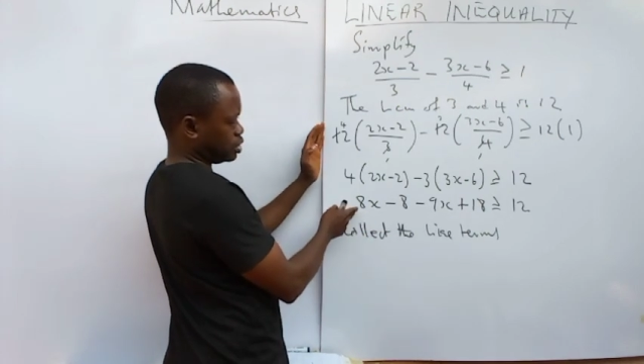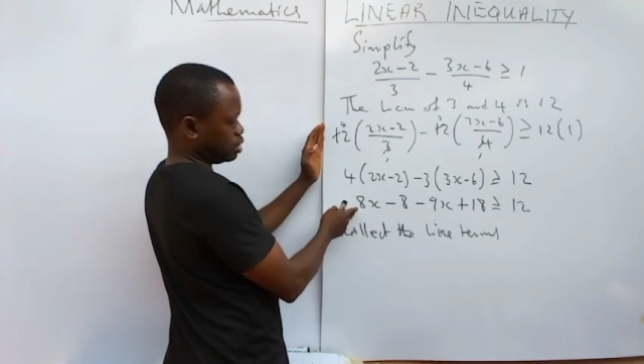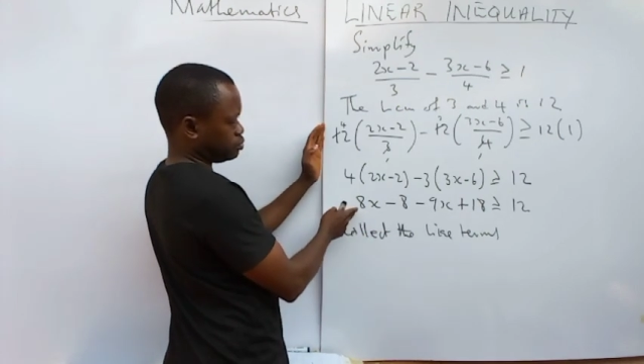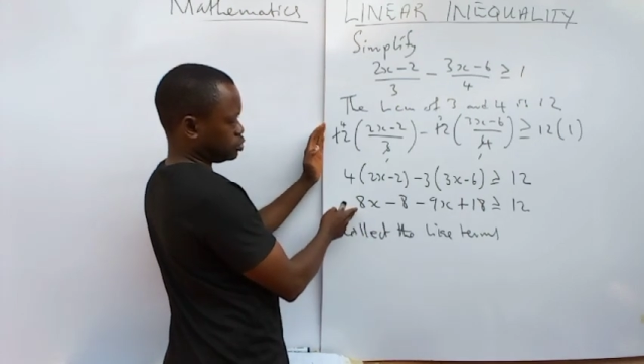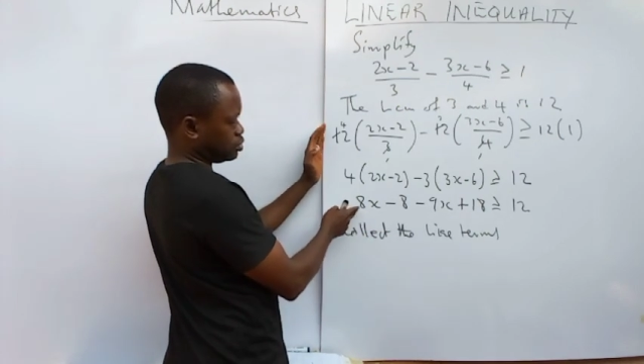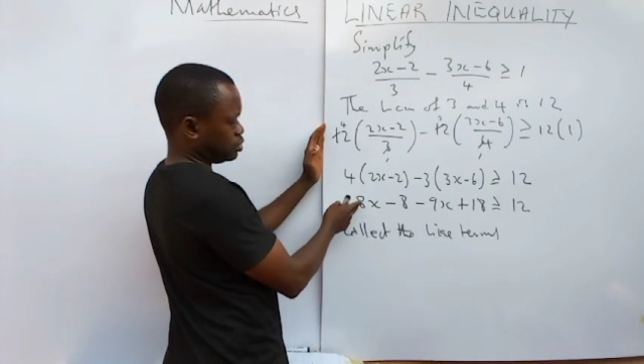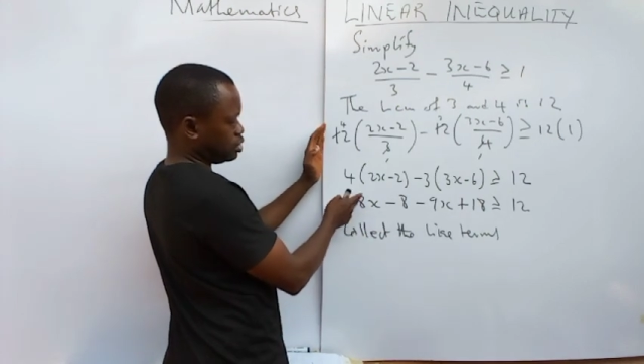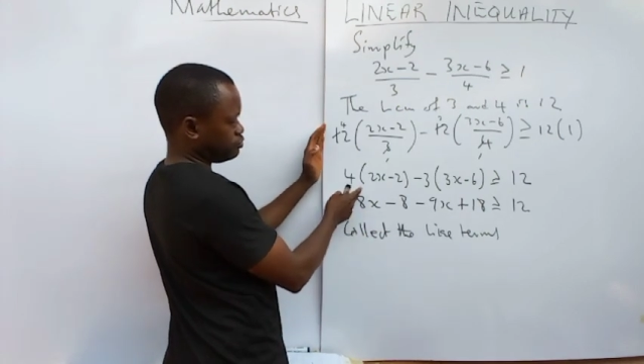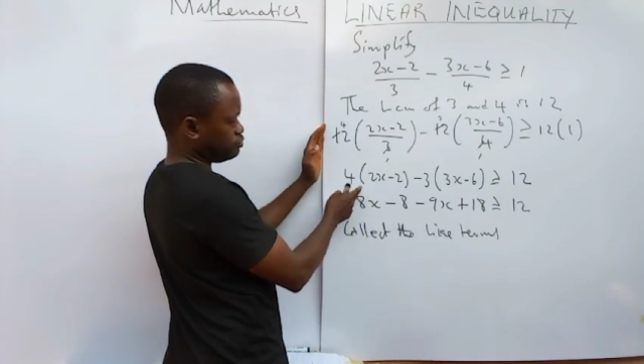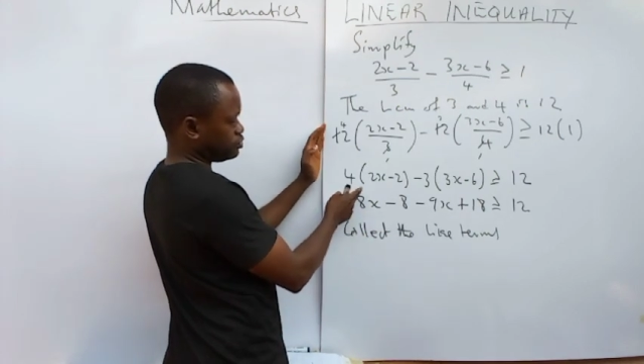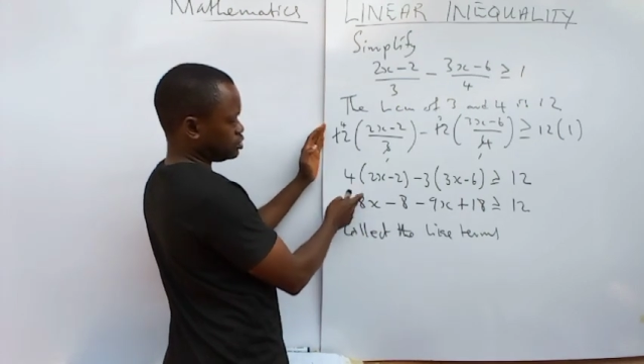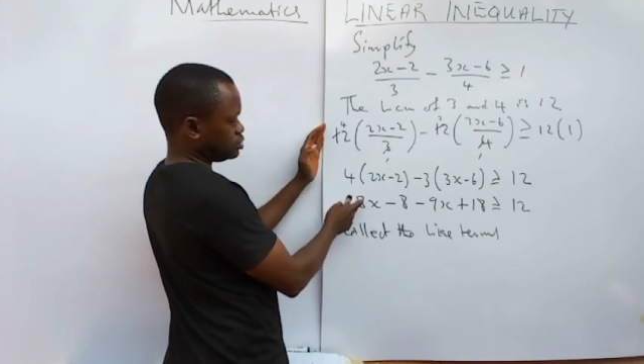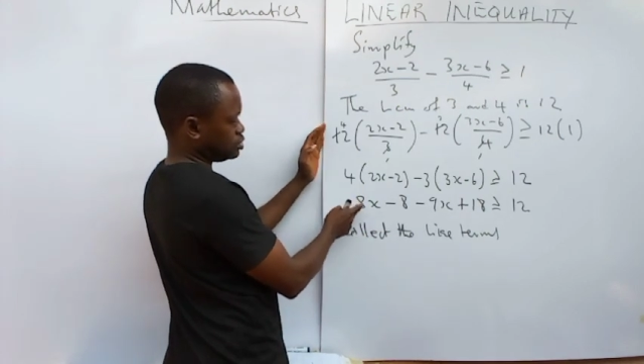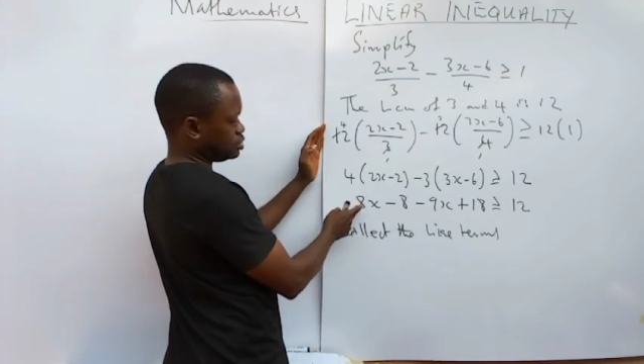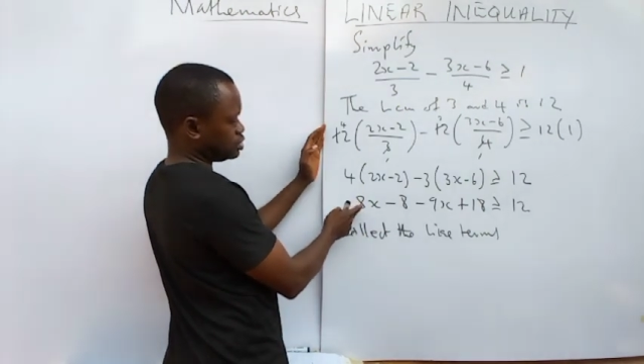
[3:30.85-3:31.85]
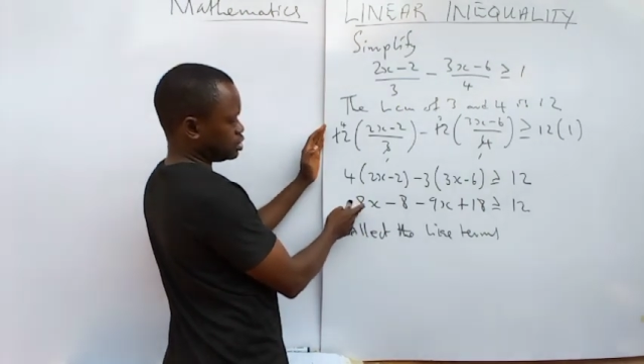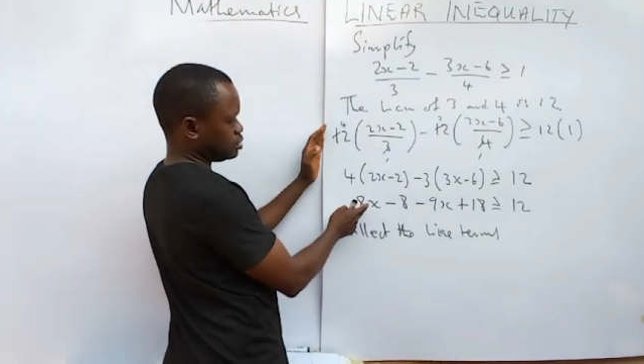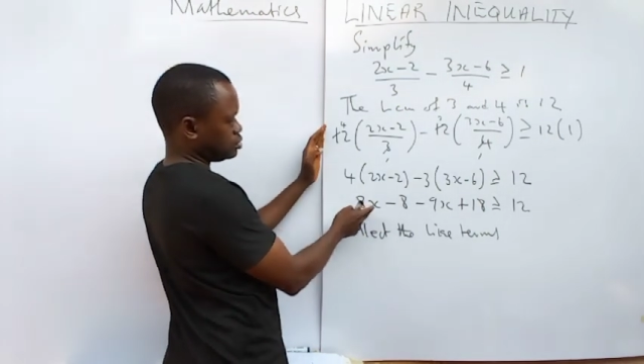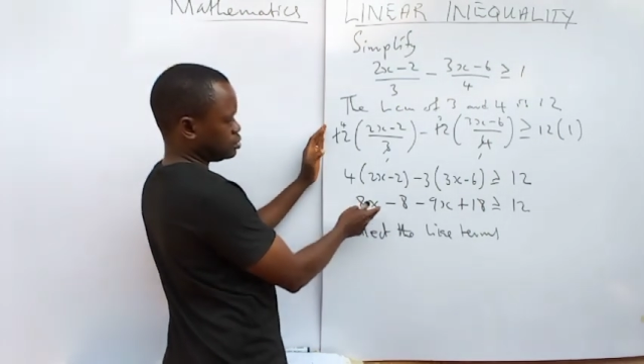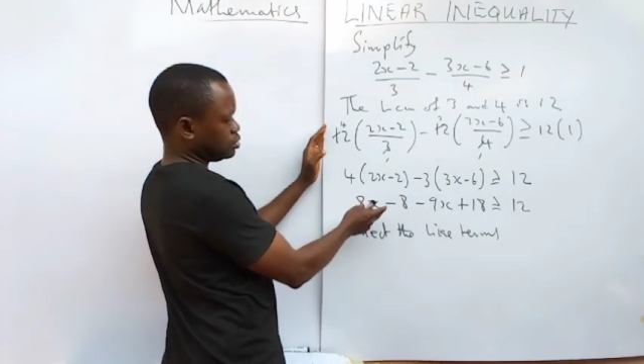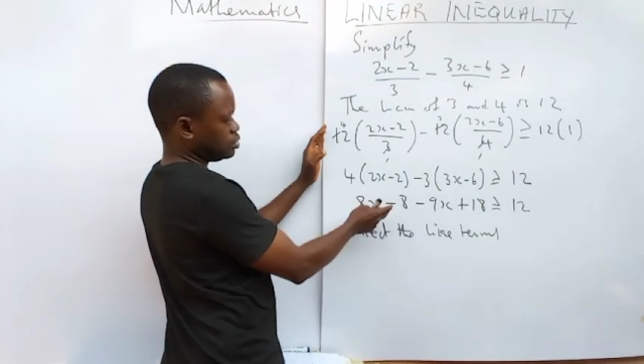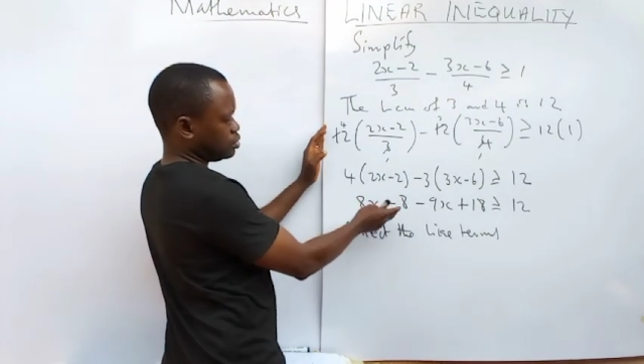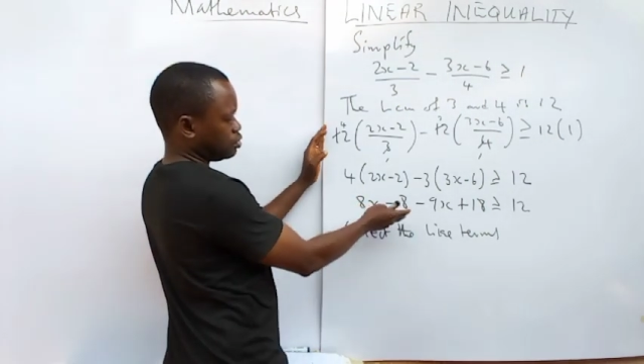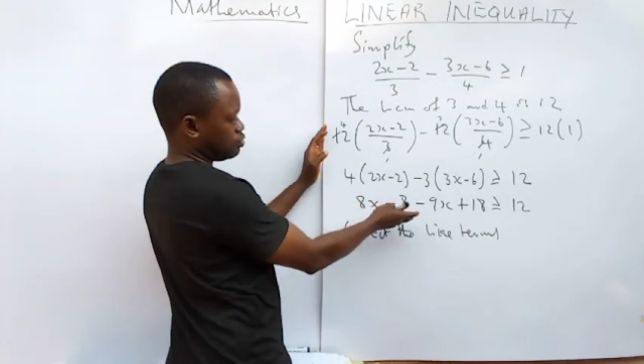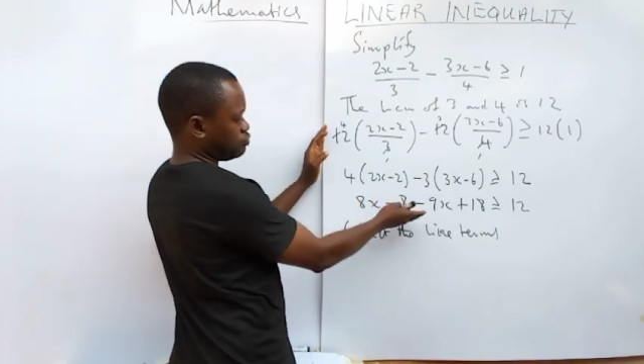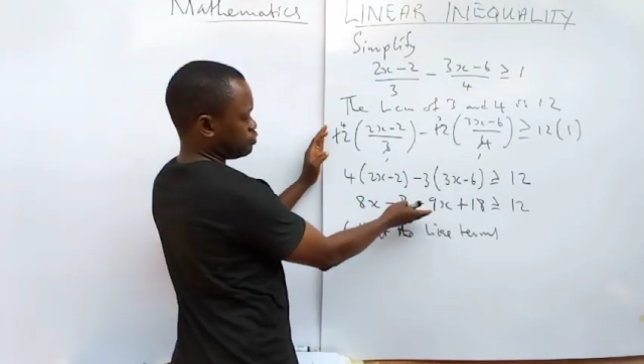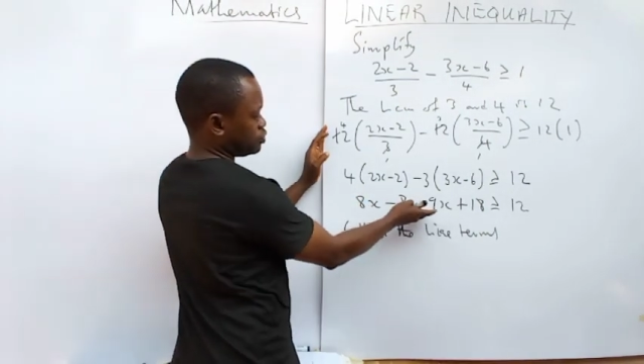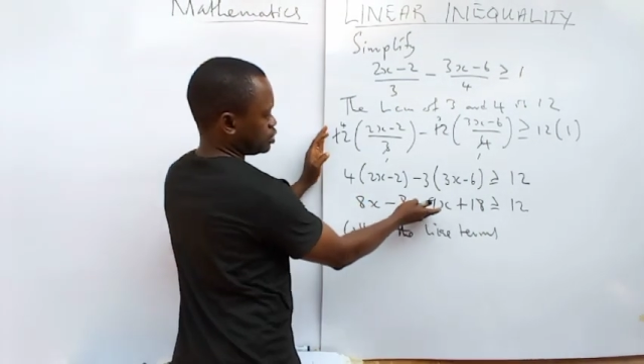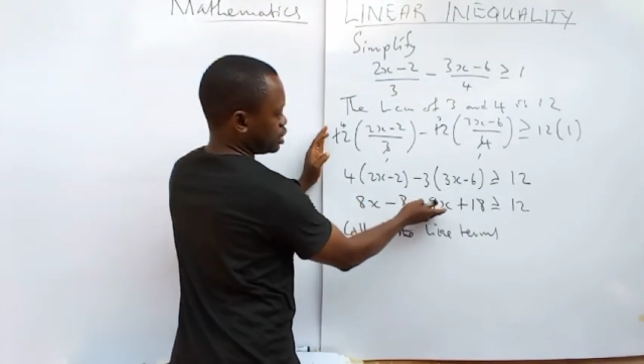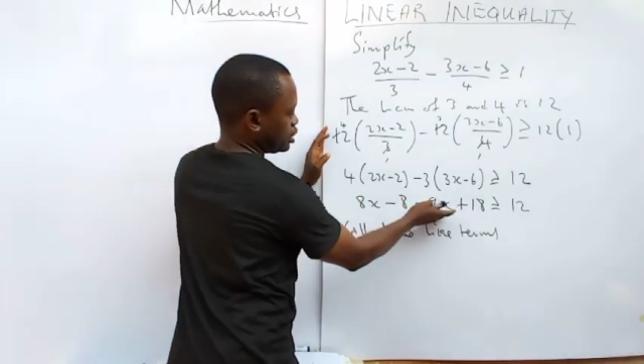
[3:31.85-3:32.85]
capture every detail of
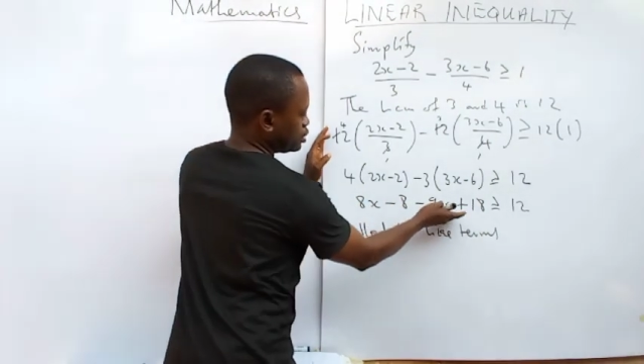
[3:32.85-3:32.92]
what